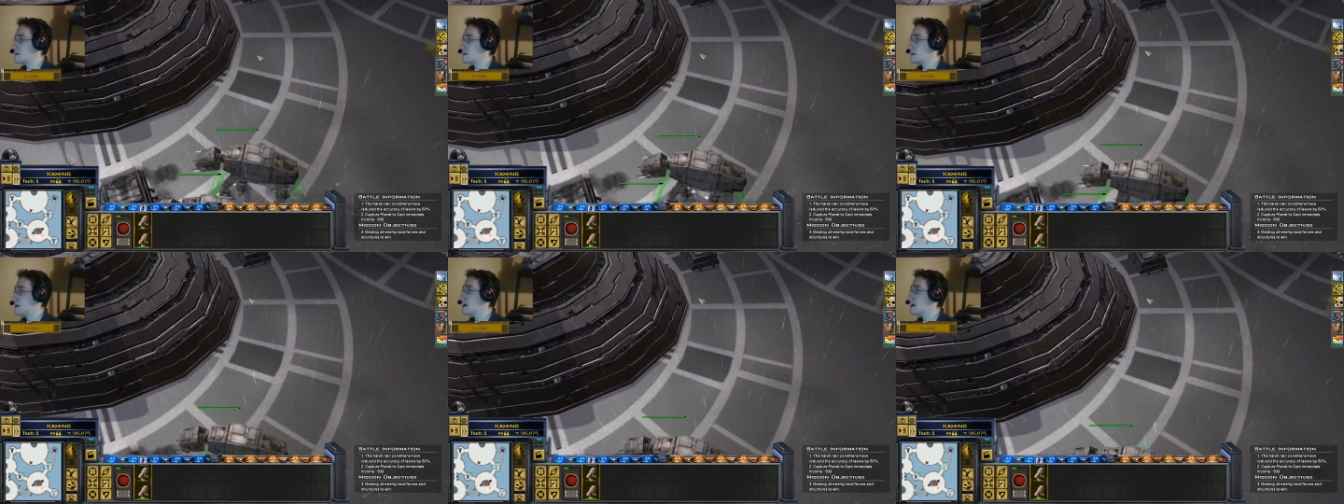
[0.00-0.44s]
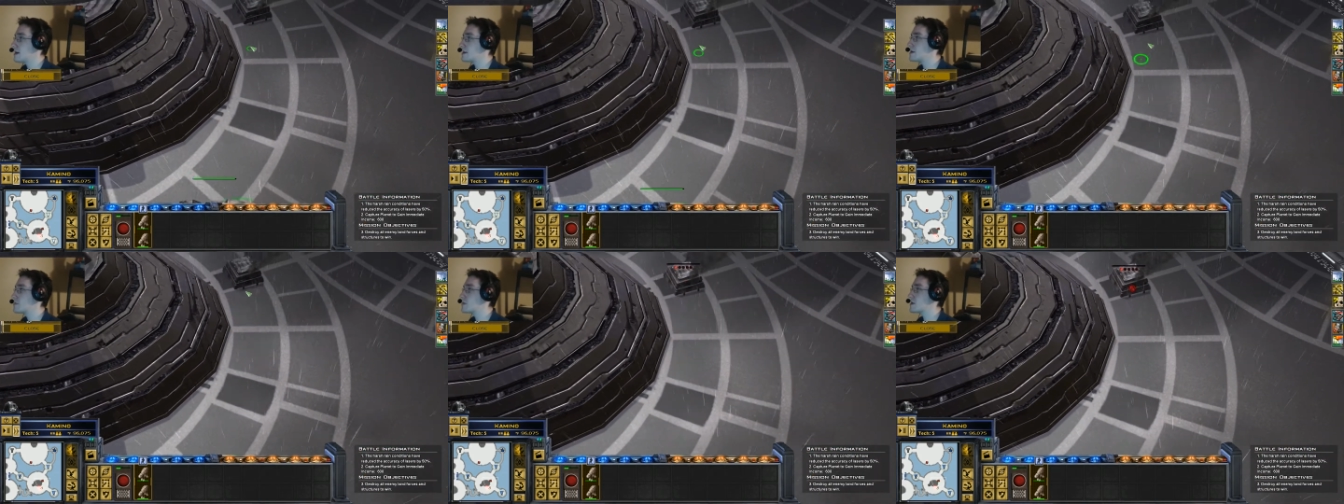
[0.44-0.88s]
Oh yeah,
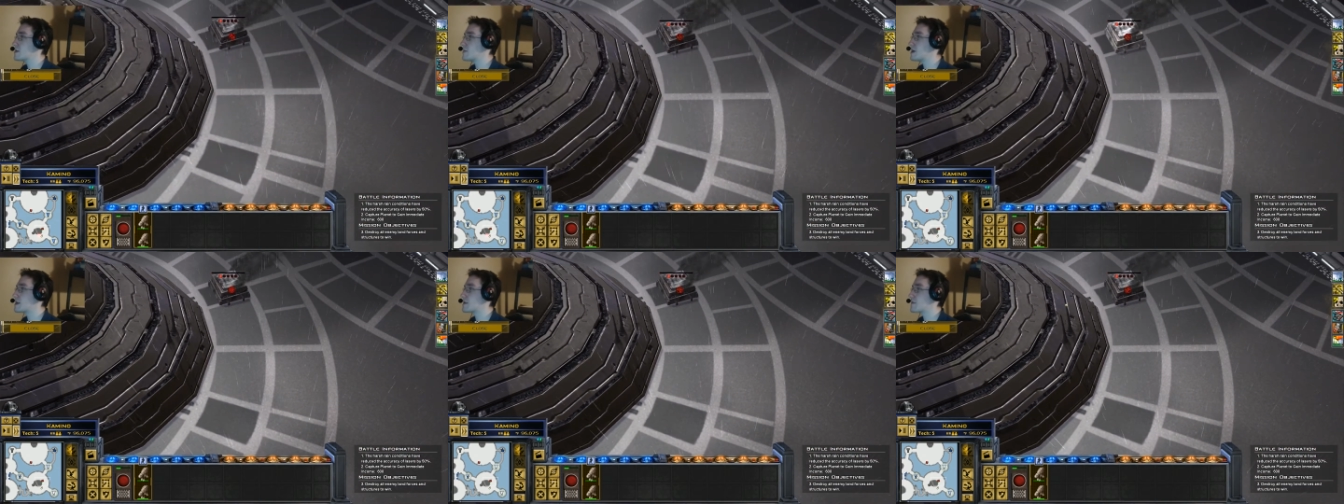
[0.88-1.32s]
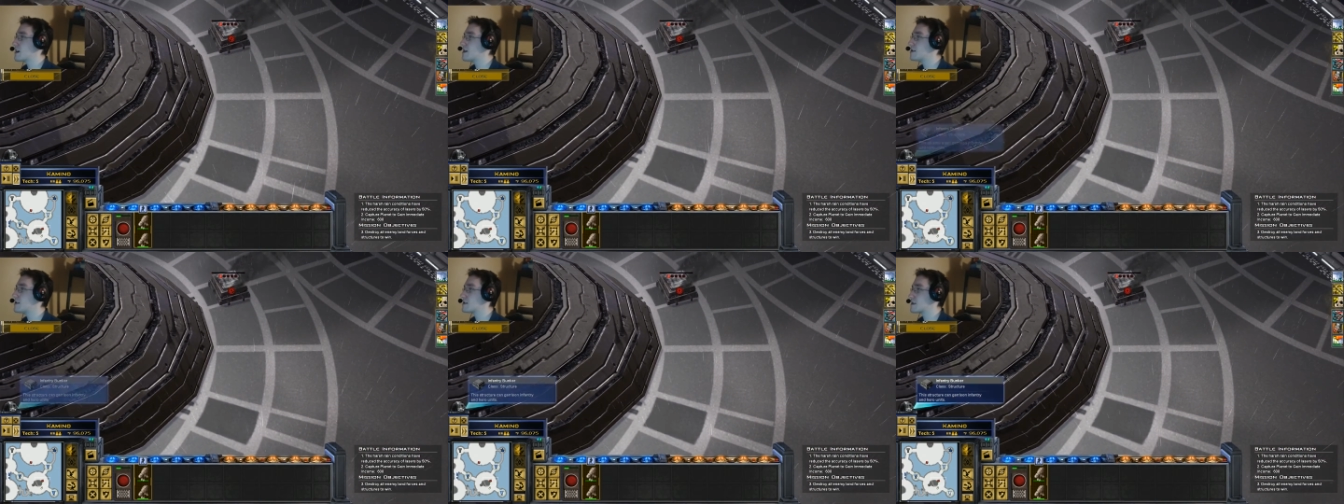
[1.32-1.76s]
these were the best
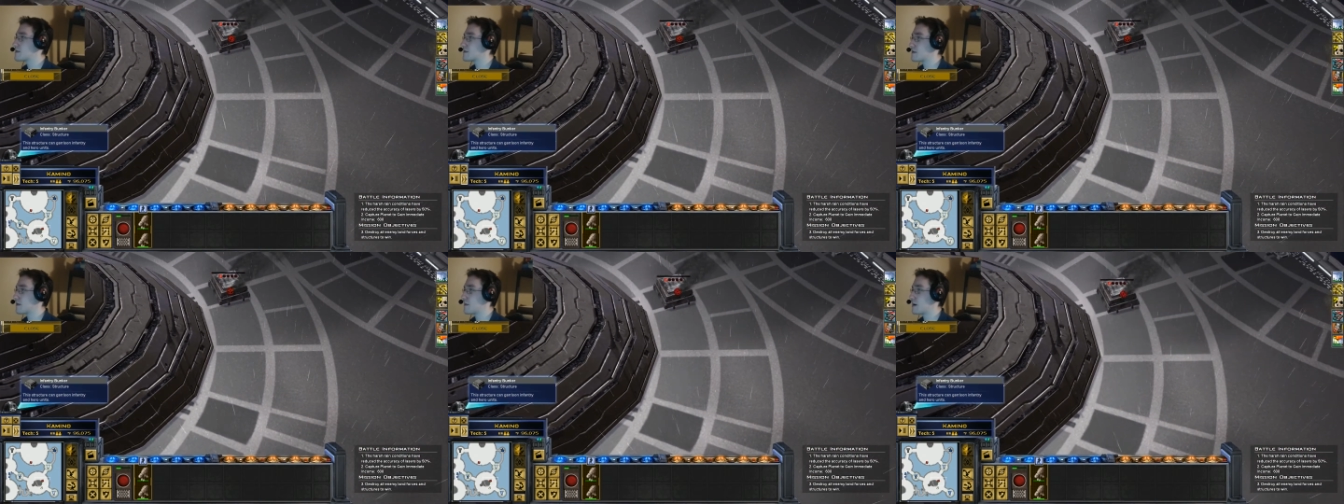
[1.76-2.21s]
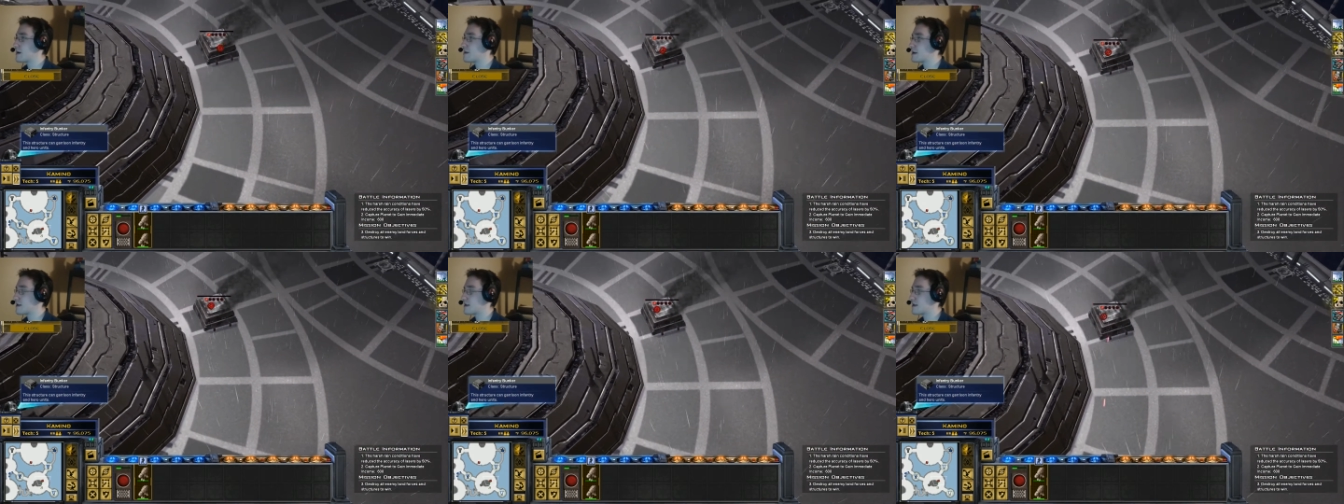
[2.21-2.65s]
fighters of the
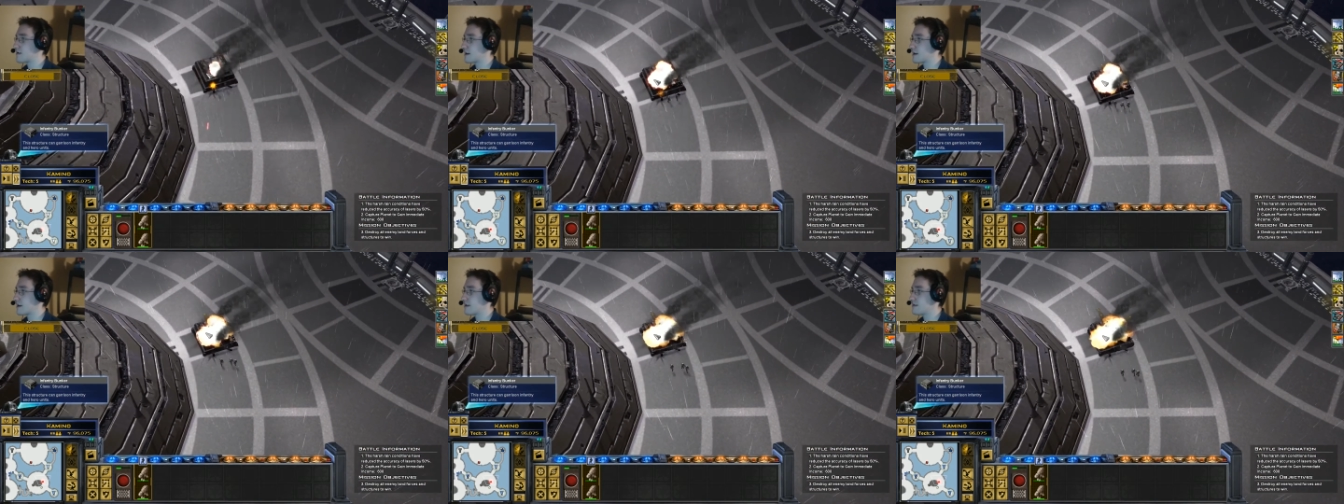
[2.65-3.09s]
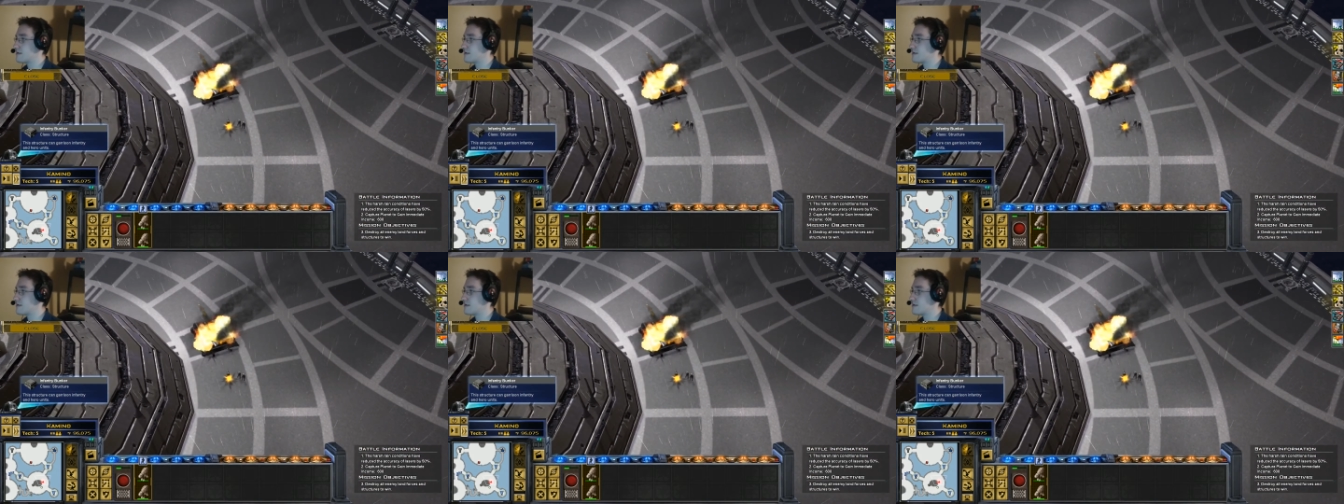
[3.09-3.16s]
rebellion, alright.